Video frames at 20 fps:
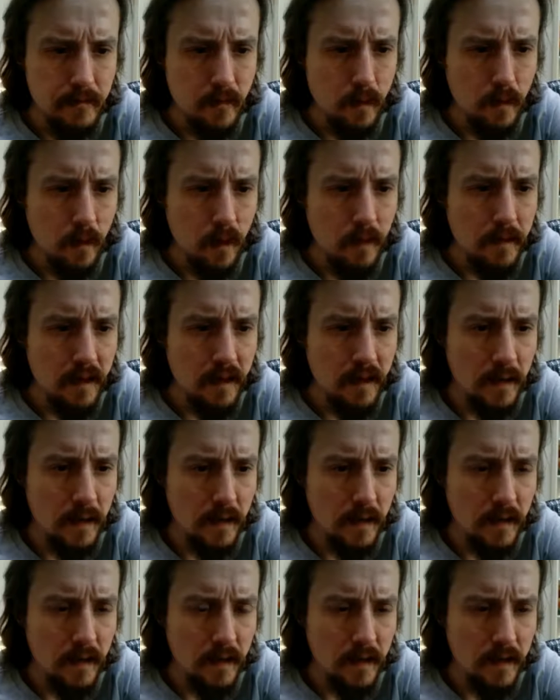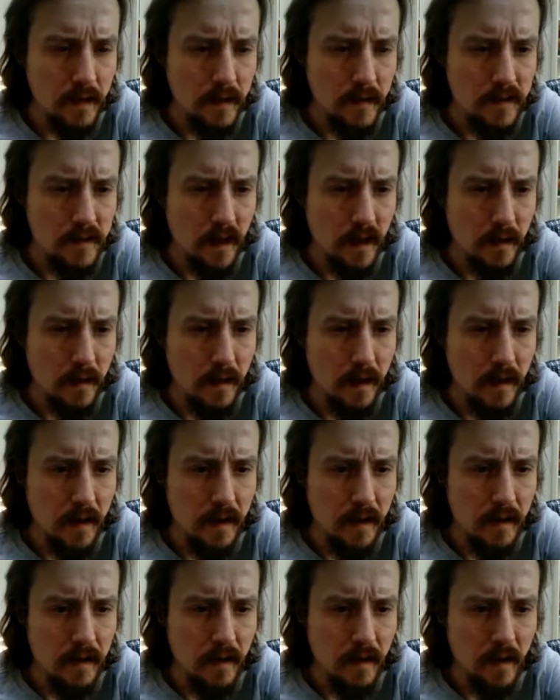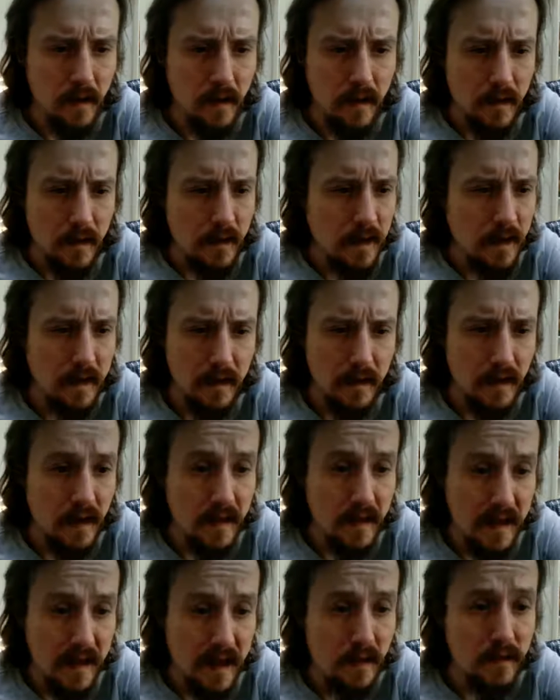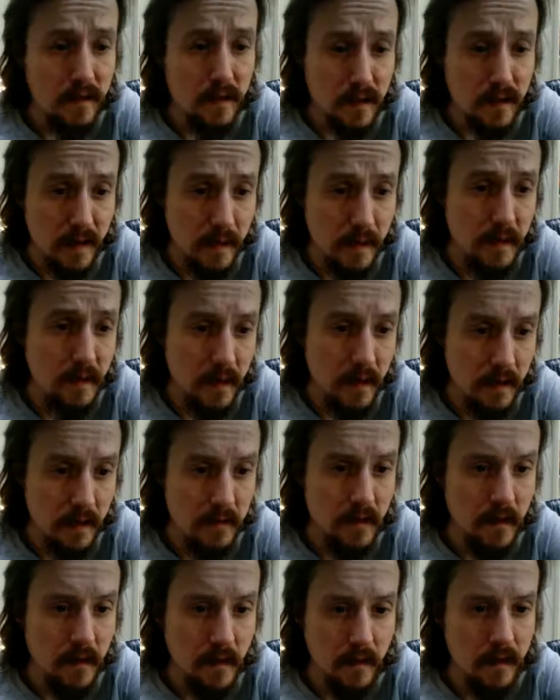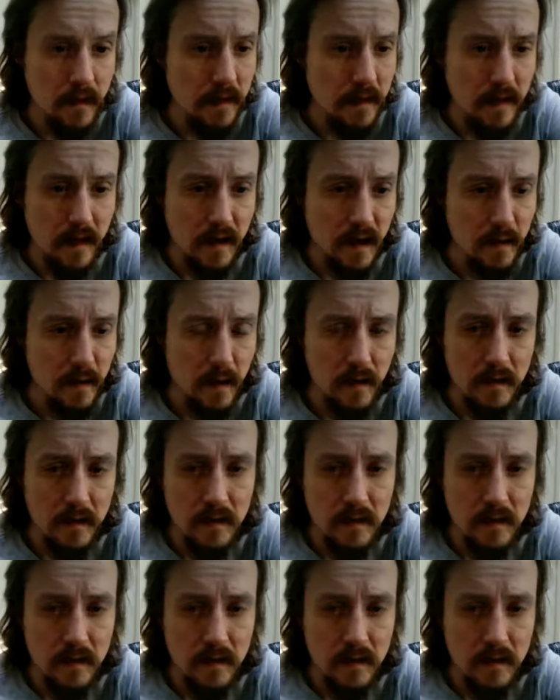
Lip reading: Mormon community in Utah about it, and all that they could, the elder community, and all they could come up